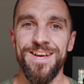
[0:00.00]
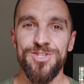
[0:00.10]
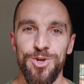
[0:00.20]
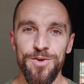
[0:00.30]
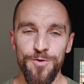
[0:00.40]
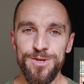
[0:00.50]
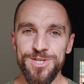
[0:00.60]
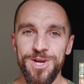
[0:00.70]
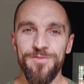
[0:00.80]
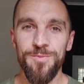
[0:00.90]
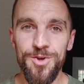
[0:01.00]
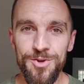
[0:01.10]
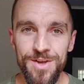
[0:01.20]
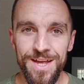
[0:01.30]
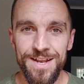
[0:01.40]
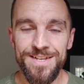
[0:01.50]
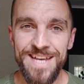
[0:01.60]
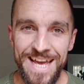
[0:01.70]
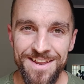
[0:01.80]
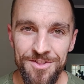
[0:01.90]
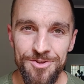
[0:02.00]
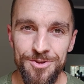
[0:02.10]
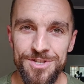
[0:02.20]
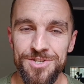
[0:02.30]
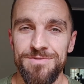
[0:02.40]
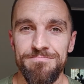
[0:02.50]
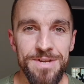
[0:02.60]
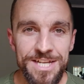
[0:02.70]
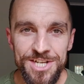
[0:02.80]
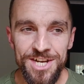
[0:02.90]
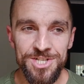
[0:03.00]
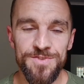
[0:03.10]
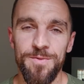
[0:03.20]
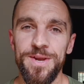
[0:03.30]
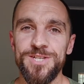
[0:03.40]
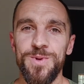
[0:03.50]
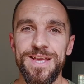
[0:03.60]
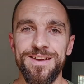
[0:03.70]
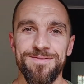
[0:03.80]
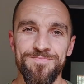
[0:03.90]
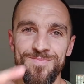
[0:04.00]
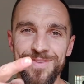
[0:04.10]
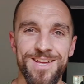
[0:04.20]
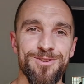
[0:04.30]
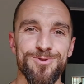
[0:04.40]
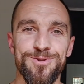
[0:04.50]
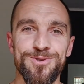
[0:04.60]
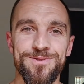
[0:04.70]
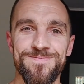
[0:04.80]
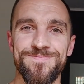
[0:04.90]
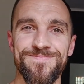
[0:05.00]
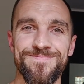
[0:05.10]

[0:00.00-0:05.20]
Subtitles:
So I look forward to hearing from you. Let's add in the new mini challenges from next week, and I'll talk soon.